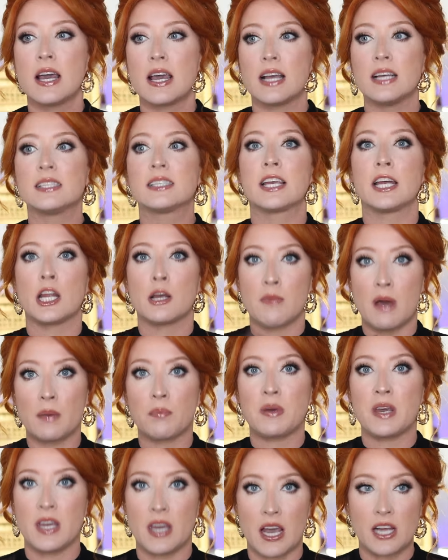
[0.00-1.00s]
is getting my
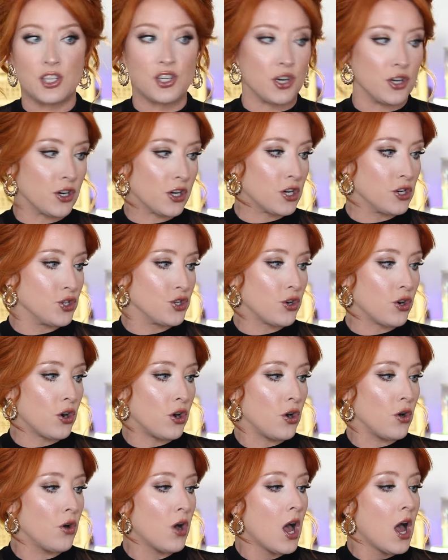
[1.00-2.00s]
pH under
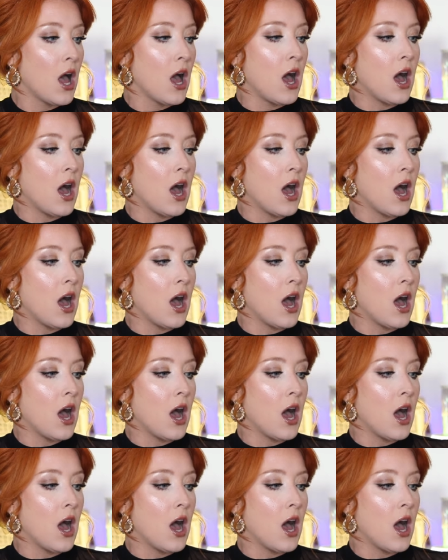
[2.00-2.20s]
control.